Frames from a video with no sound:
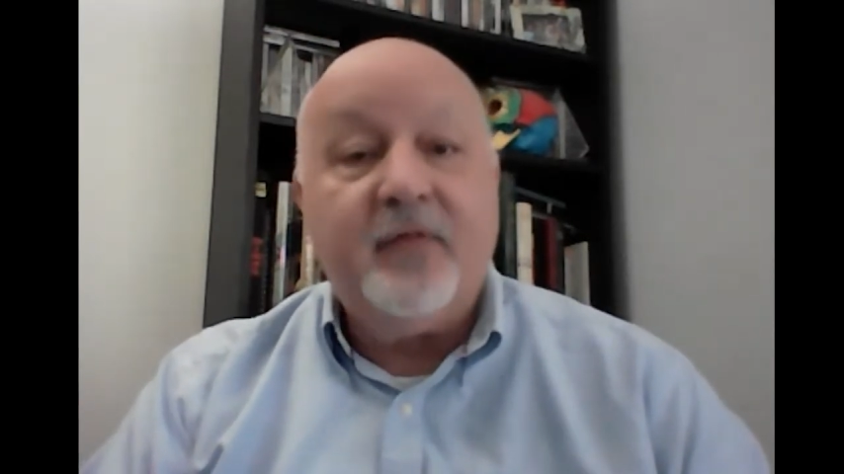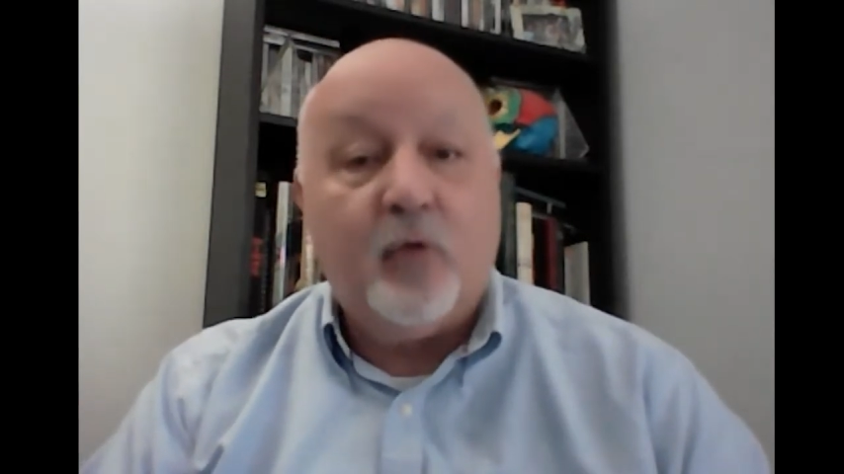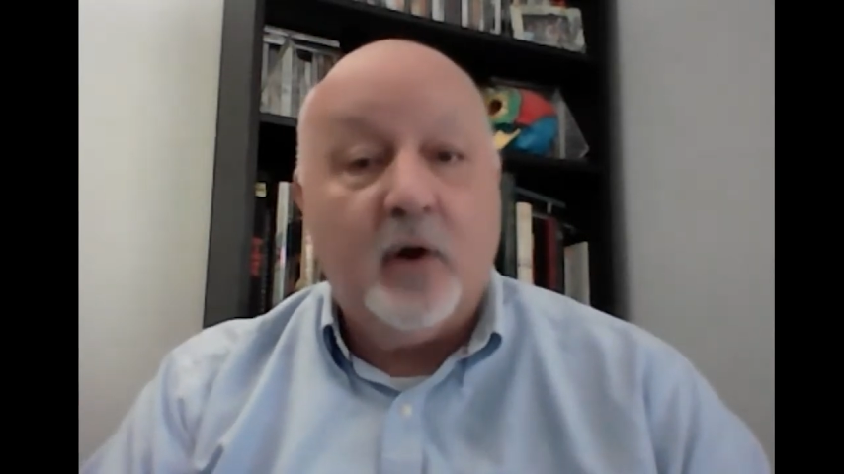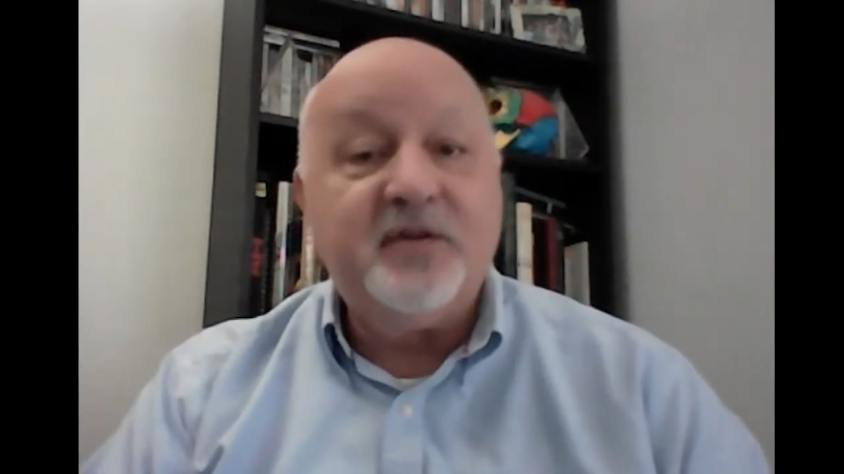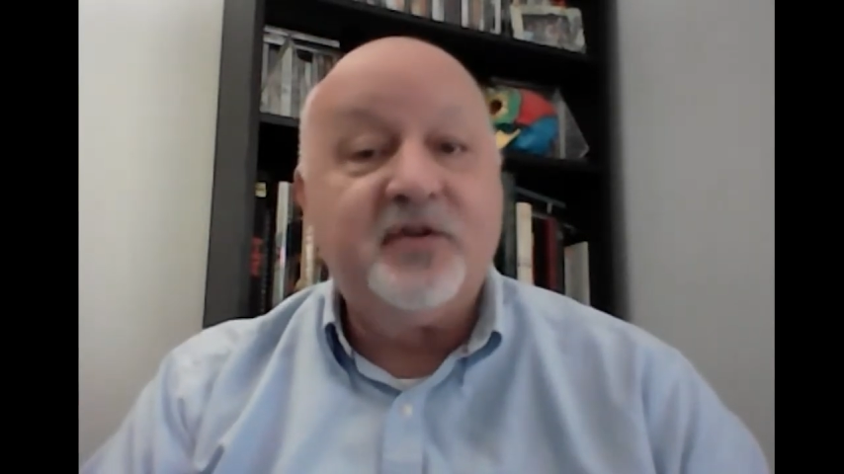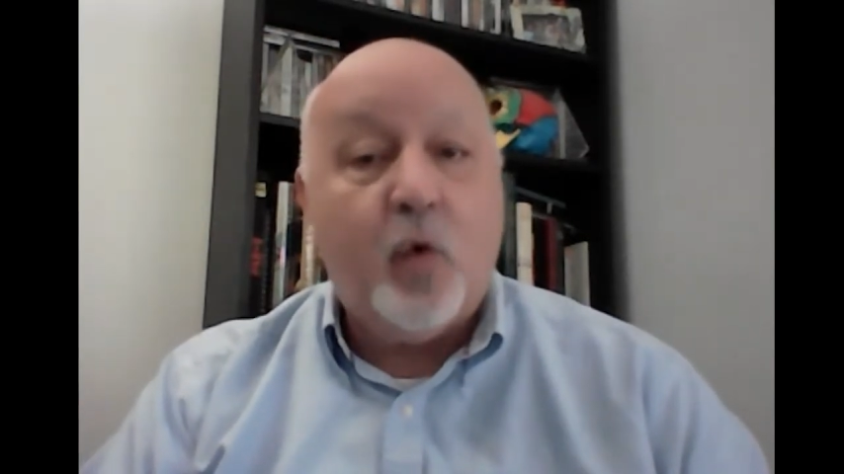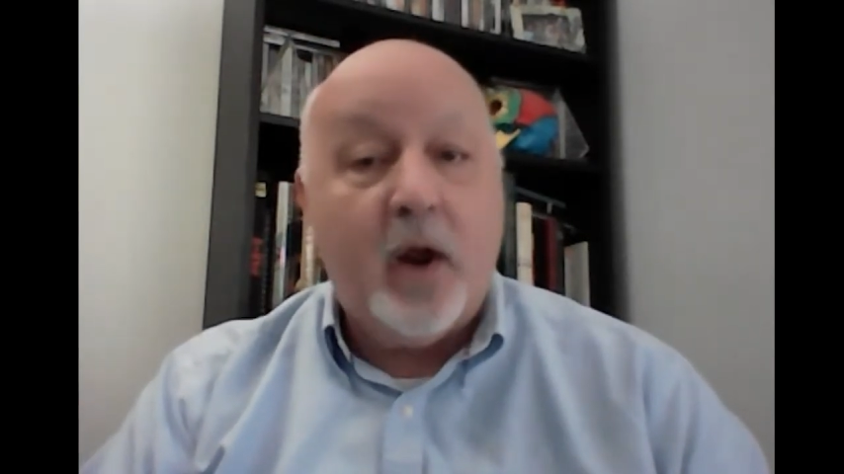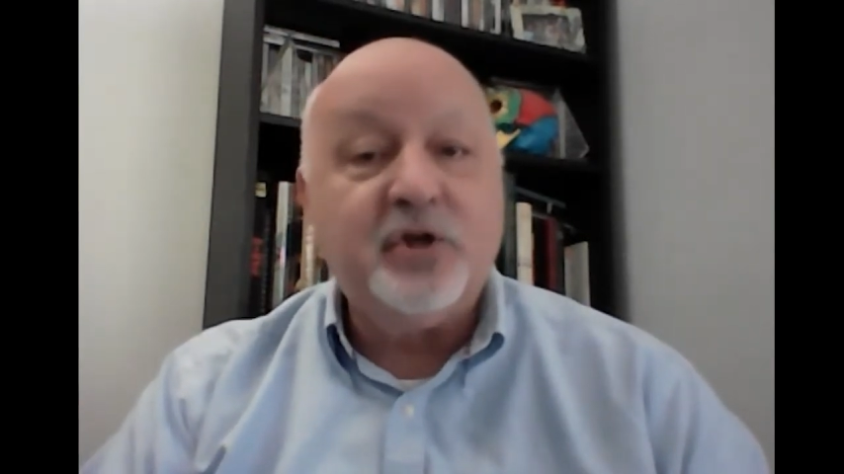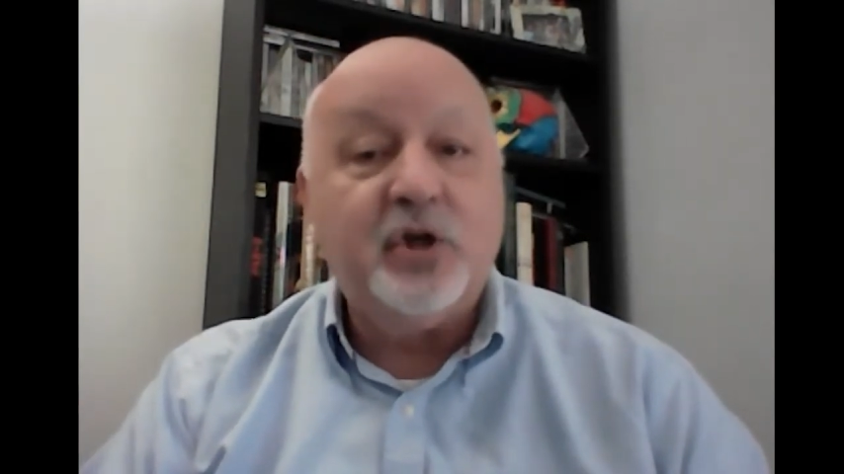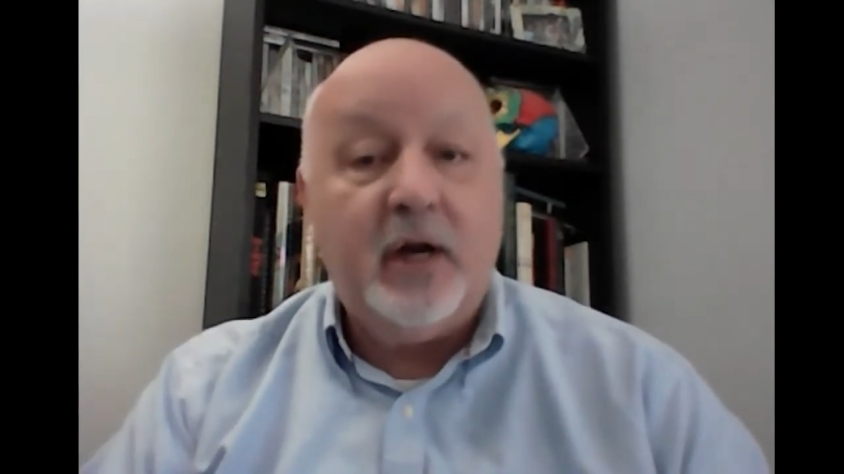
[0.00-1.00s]
Voices
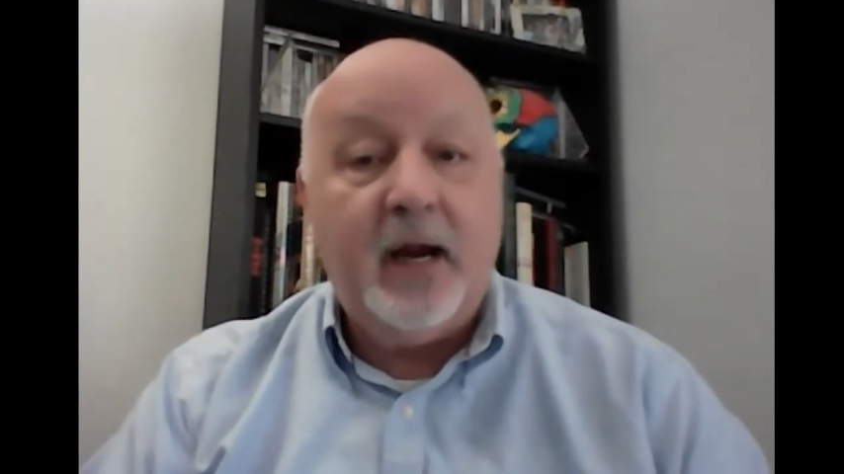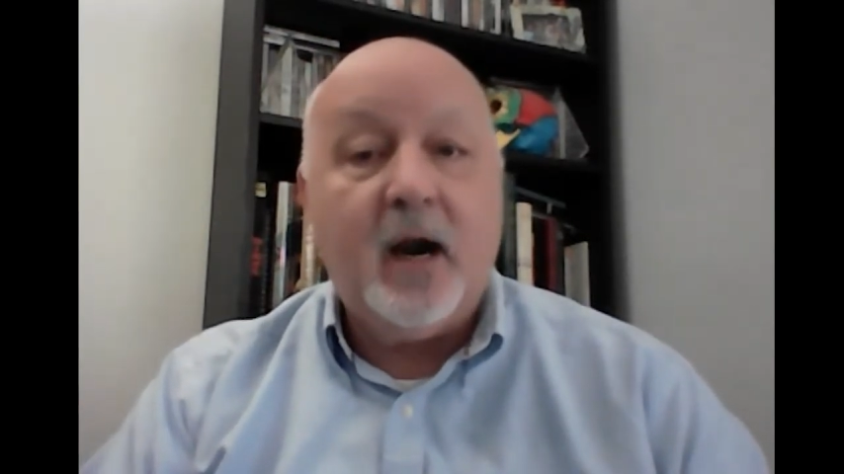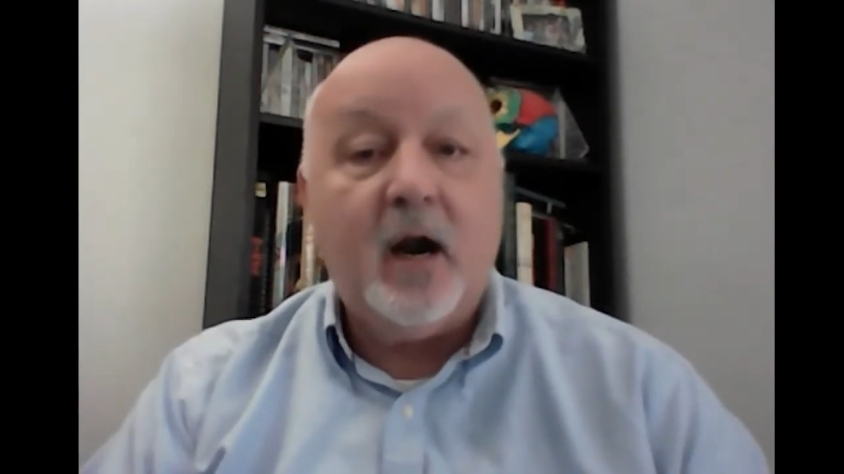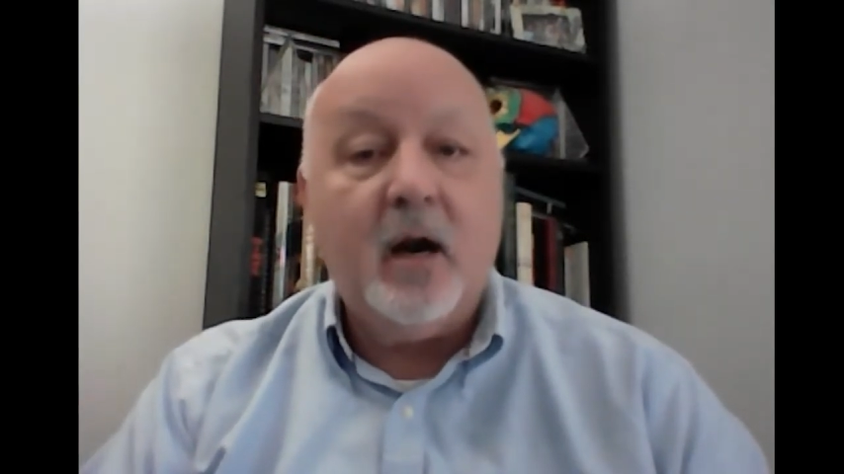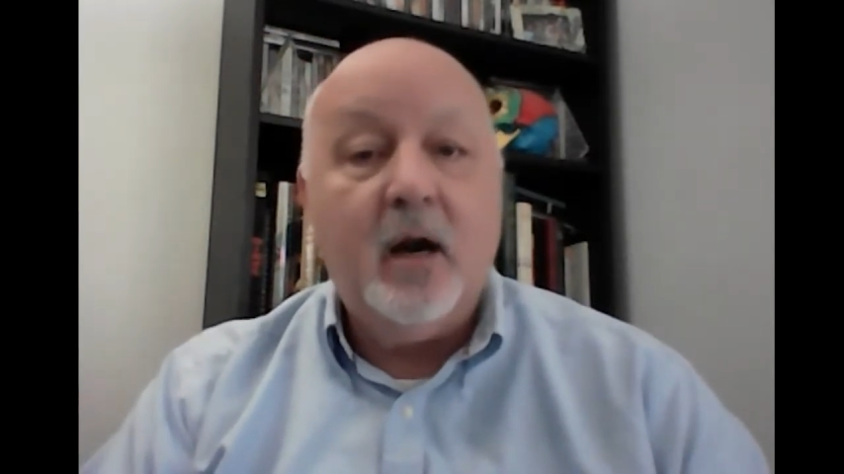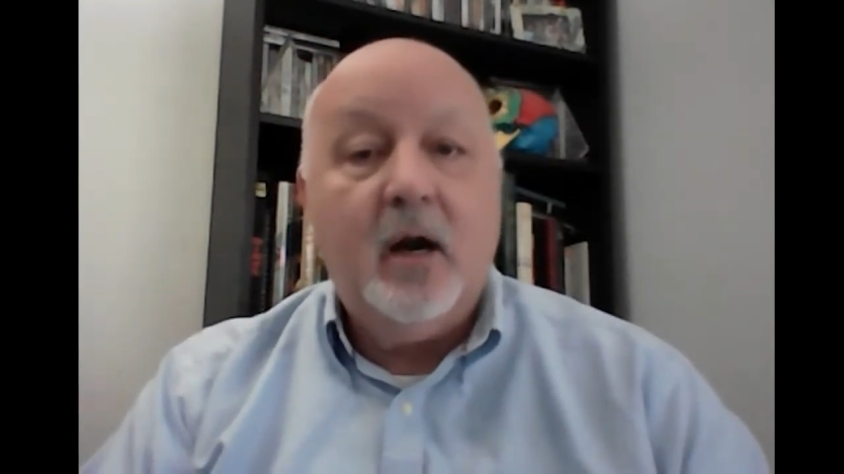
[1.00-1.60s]
questionnaire,